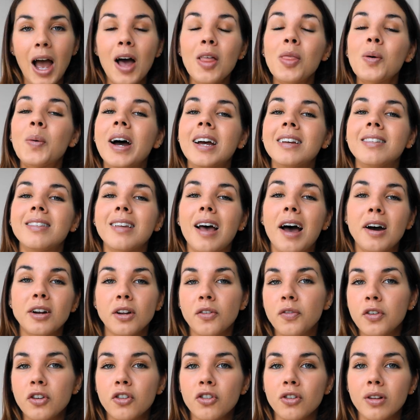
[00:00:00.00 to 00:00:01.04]
Otherwise,
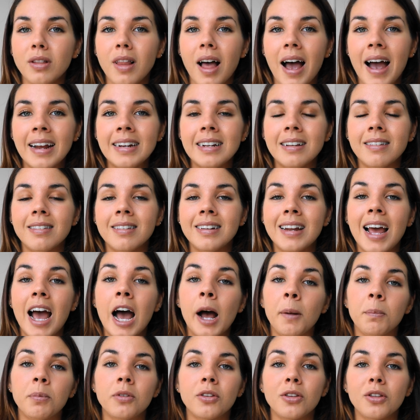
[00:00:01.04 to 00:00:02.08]
artificial light is an
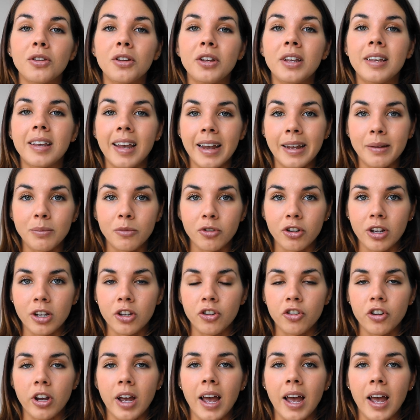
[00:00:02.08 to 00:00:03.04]
absolute game changer.